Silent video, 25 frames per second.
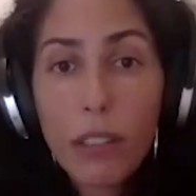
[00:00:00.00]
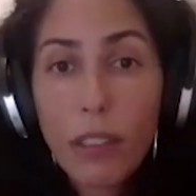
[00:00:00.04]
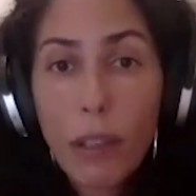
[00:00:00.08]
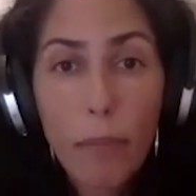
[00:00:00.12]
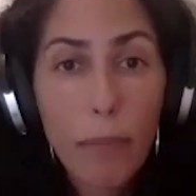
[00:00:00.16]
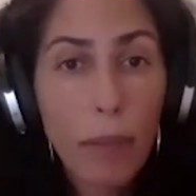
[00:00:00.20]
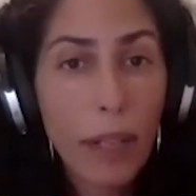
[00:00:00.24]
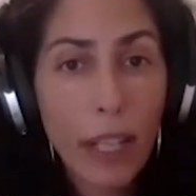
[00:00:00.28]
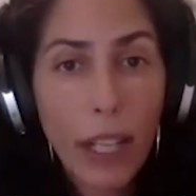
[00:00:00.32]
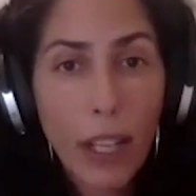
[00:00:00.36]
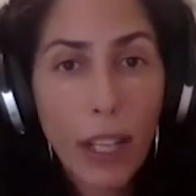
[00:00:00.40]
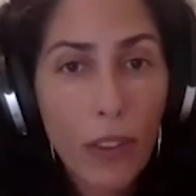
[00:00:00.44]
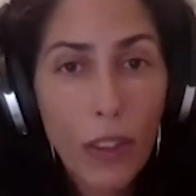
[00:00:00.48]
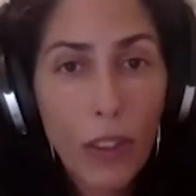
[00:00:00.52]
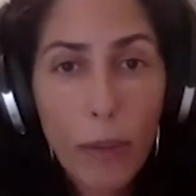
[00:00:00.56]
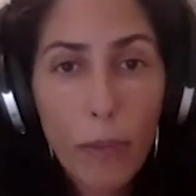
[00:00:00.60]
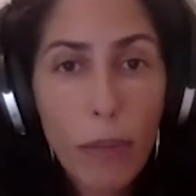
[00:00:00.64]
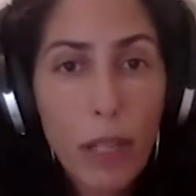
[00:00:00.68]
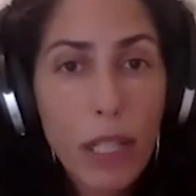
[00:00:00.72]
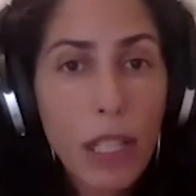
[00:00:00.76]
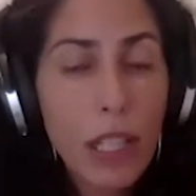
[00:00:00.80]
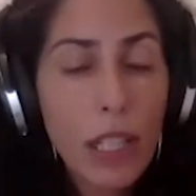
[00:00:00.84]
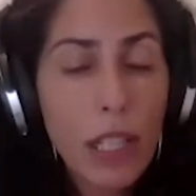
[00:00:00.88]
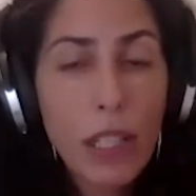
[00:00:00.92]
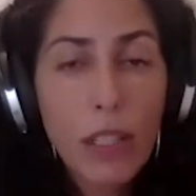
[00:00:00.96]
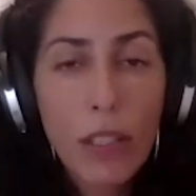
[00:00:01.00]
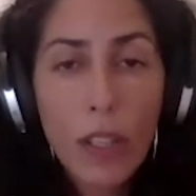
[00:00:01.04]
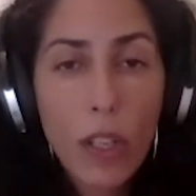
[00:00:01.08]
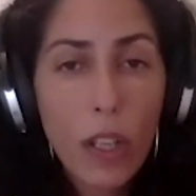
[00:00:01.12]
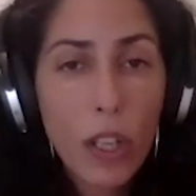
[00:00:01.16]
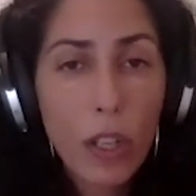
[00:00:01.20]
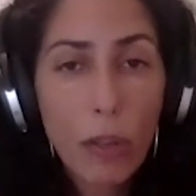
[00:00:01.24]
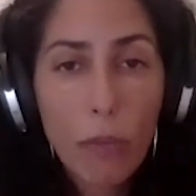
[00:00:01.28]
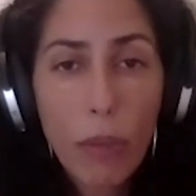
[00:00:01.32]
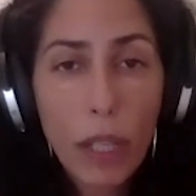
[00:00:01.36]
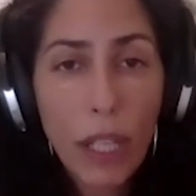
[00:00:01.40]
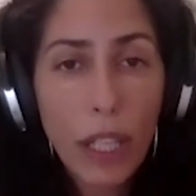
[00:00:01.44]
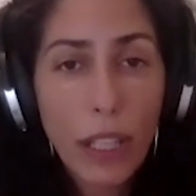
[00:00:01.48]
Depending on the business, it
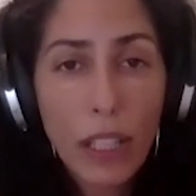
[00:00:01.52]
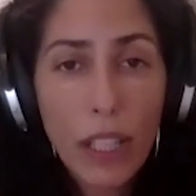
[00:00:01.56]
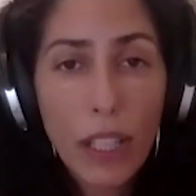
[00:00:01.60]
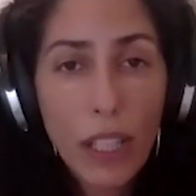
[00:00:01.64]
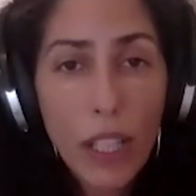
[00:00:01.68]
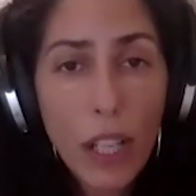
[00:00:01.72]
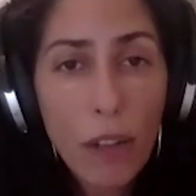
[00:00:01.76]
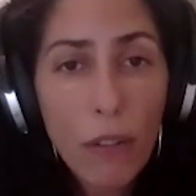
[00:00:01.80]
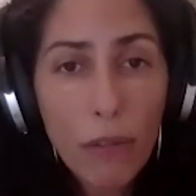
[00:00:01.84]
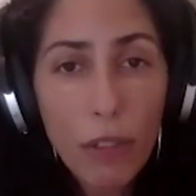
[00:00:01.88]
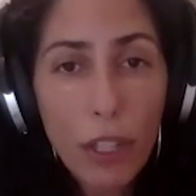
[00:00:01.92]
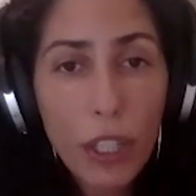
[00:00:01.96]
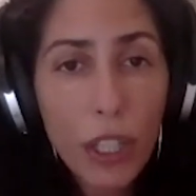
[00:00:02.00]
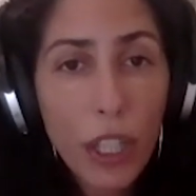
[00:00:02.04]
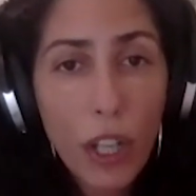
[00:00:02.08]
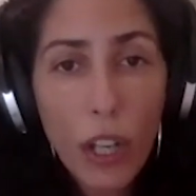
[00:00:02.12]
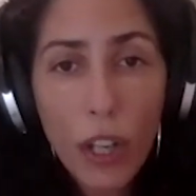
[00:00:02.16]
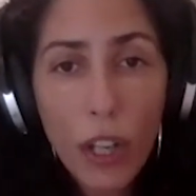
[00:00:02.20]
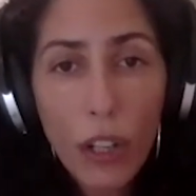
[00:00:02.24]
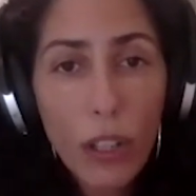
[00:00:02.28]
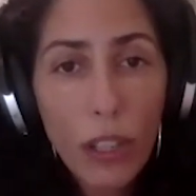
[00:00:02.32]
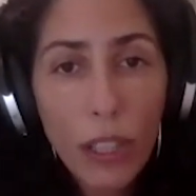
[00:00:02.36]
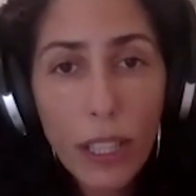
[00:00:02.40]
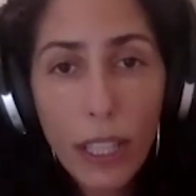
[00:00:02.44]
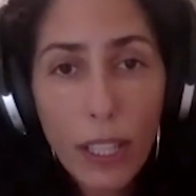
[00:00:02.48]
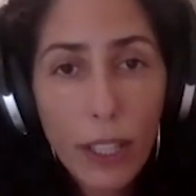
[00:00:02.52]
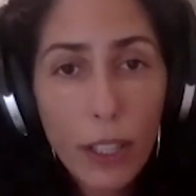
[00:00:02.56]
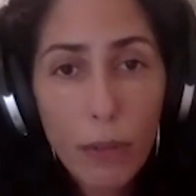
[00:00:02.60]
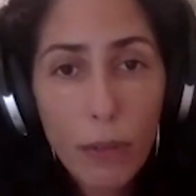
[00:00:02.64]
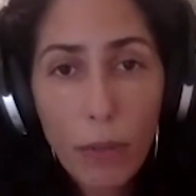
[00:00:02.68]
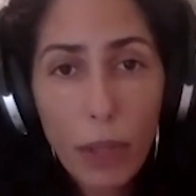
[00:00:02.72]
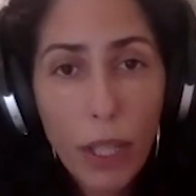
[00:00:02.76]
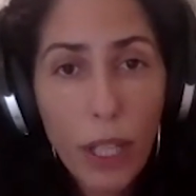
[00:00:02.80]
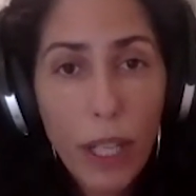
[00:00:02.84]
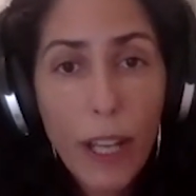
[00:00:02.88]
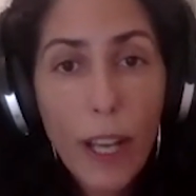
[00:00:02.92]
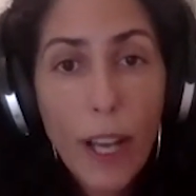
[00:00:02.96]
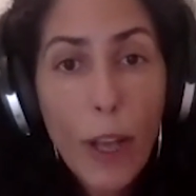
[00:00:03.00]
could be a discovery call, it could
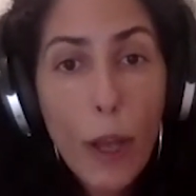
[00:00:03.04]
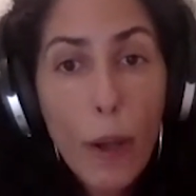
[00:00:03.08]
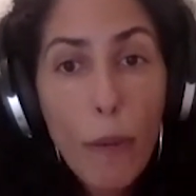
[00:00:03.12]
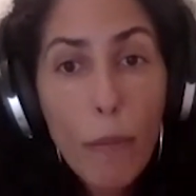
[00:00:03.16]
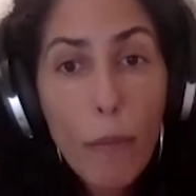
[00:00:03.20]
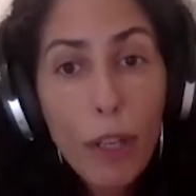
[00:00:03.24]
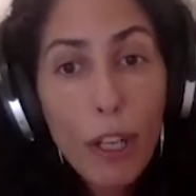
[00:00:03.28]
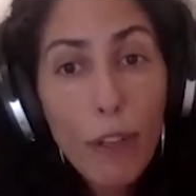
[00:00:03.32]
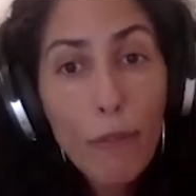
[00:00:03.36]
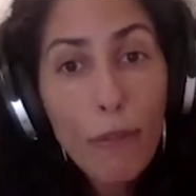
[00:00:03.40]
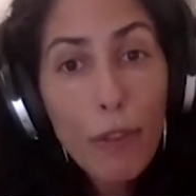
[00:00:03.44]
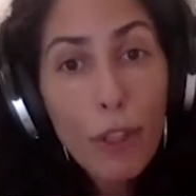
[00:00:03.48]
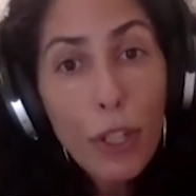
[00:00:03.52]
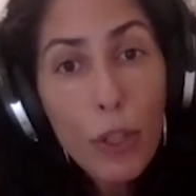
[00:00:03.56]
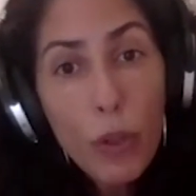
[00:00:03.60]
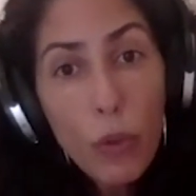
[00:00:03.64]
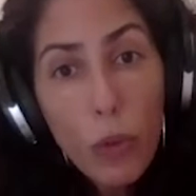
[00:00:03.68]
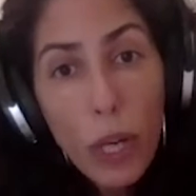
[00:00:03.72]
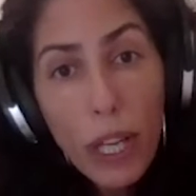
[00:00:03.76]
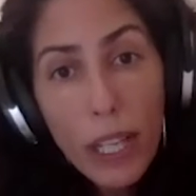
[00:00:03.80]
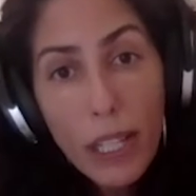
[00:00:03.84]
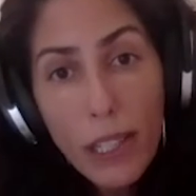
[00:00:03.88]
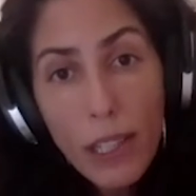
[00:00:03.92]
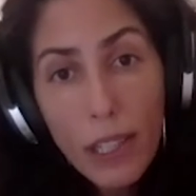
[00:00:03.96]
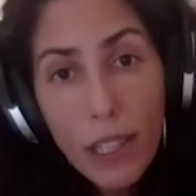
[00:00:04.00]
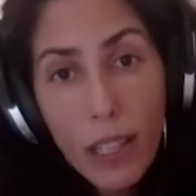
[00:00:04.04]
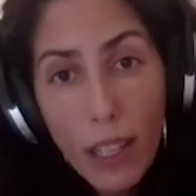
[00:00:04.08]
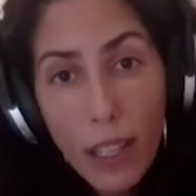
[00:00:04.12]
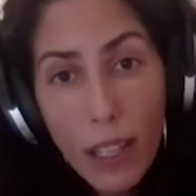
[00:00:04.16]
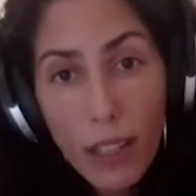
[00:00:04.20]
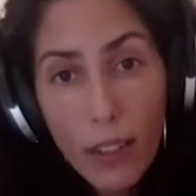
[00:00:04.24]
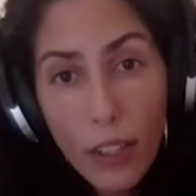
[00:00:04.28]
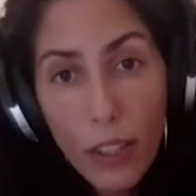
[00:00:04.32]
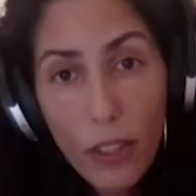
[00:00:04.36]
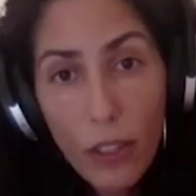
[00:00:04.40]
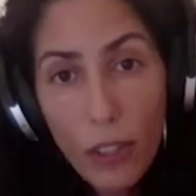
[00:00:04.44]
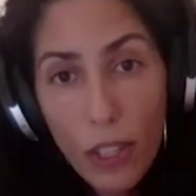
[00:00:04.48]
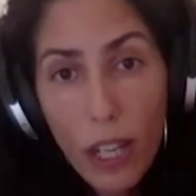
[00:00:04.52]
be, but if they're
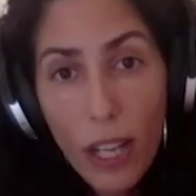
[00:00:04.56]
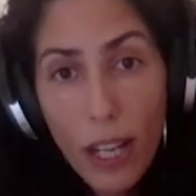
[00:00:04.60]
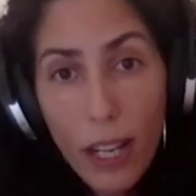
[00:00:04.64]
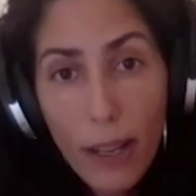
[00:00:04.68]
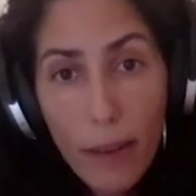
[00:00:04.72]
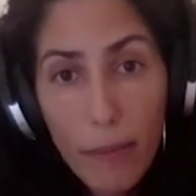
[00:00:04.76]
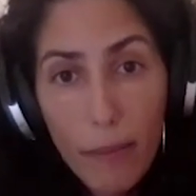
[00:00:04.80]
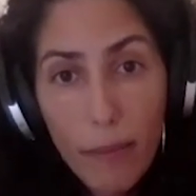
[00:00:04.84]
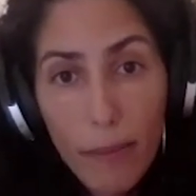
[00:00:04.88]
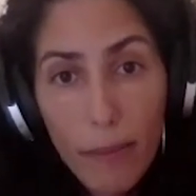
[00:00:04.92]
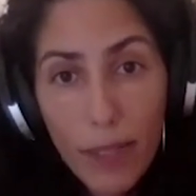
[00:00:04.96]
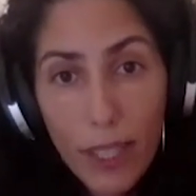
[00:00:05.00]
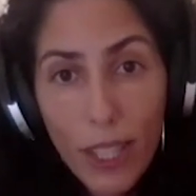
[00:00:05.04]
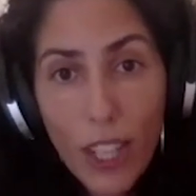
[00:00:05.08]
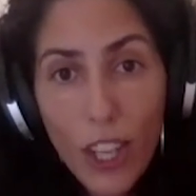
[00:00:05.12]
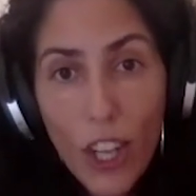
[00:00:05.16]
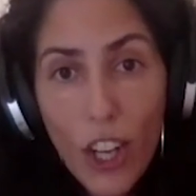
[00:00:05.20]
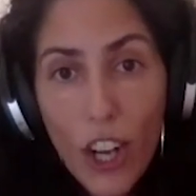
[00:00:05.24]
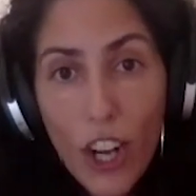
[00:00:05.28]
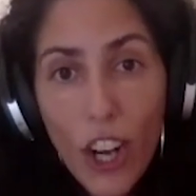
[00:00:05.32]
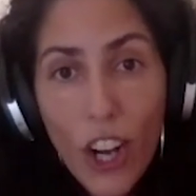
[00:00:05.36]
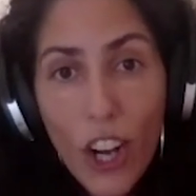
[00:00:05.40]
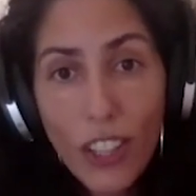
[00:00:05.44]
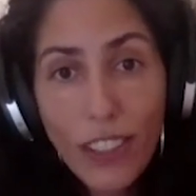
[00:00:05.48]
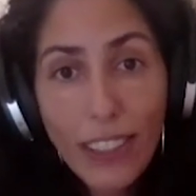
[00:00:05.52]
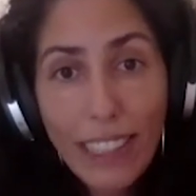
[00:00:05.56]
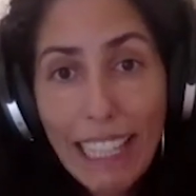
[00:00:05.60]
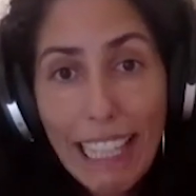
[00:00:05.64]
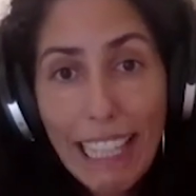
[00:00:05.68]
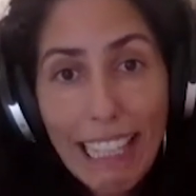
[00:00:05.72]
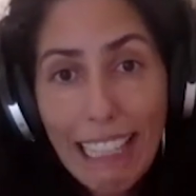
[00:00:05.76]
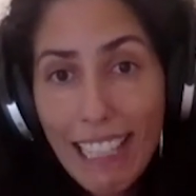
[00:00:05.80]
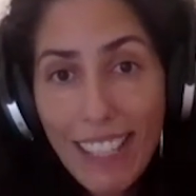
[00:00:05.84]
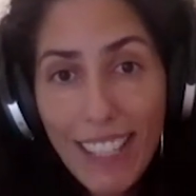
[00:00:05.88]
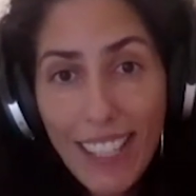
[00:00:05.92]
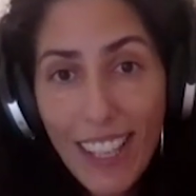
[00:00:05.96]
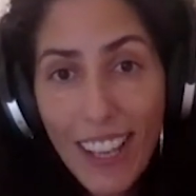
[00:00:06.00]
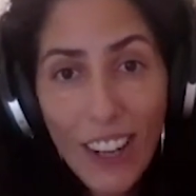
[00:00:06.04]
wasting their time on
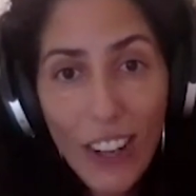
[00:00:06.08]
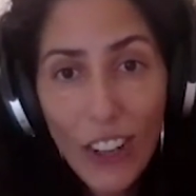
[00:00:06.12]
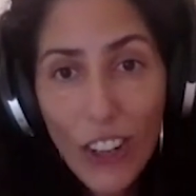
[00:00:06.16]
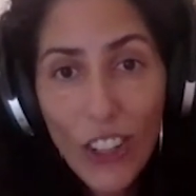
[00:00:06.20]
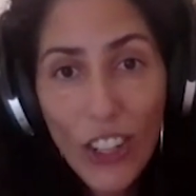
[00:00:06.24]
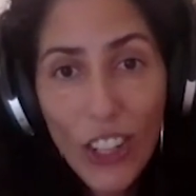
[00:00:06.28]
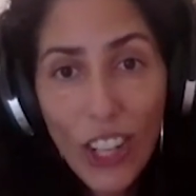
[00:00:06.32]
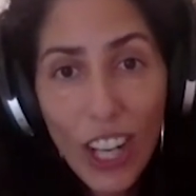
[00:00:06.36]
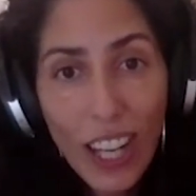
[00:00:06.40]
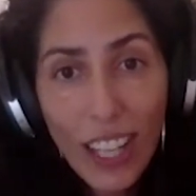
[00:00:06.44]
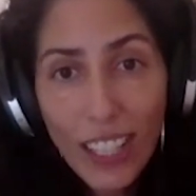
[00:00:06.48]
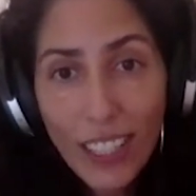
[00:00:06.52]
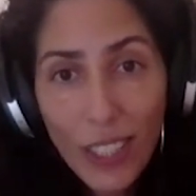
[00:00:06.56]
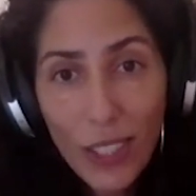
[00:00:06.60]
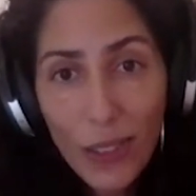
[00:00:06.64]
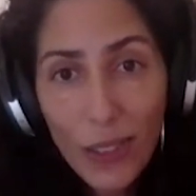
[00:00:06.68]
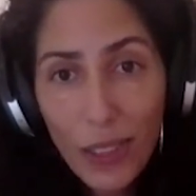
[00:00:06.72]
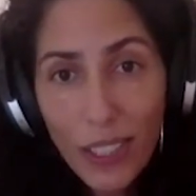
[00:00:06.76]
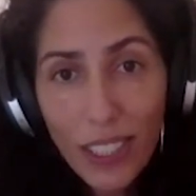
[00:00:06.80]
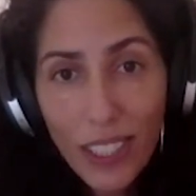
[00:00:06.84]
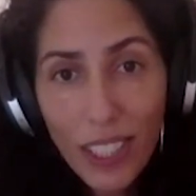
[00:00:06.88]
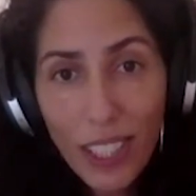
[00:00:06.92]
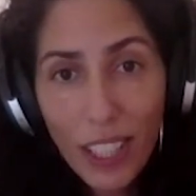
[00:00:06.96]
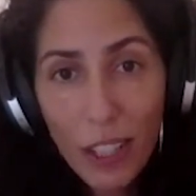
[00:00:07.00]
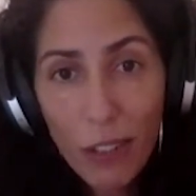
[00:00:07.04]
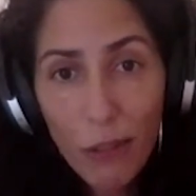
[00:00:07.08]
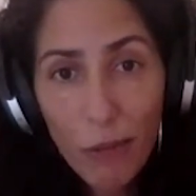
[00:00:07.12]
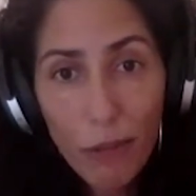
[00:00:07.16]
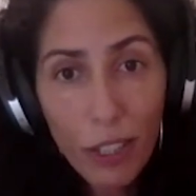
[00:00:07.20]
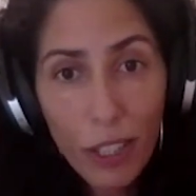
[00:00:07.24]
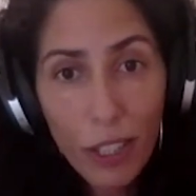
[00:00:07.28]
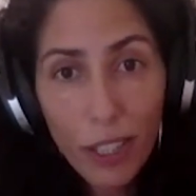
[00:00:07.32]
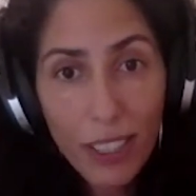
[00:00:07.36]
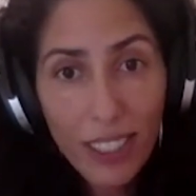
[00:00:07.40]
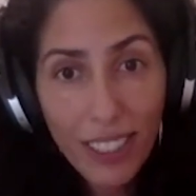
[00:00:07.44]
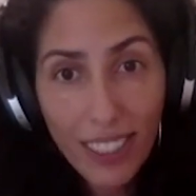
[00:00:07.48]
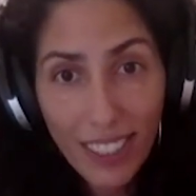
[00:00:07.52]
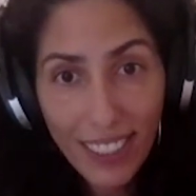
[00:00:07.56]
leads that are not going to
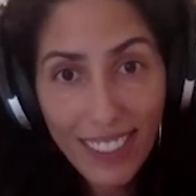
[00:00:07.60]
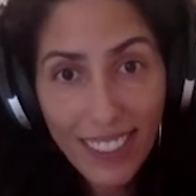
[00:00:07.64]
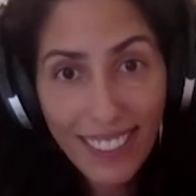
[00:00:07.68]
convert,